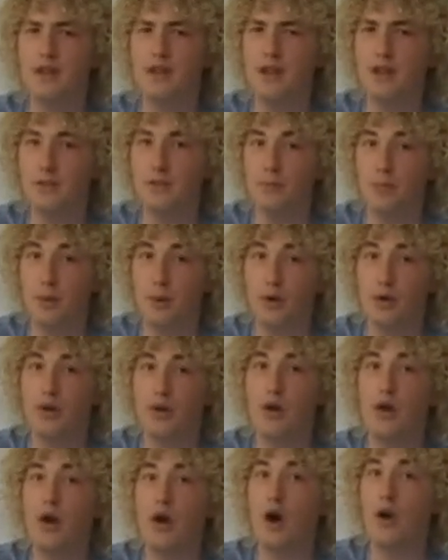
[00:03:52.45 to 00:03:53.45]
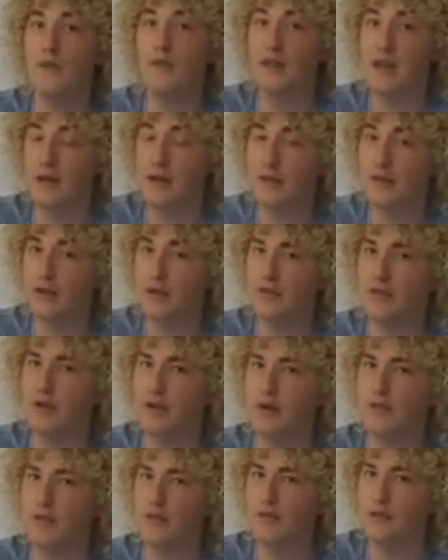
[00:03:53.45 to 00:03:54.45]
in his book on the ethics
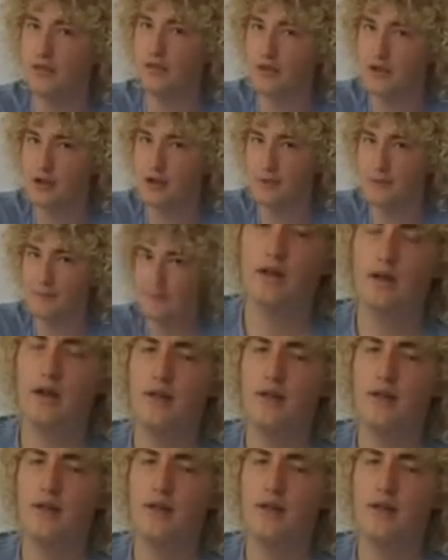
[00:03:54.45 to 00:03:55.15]
of the physician.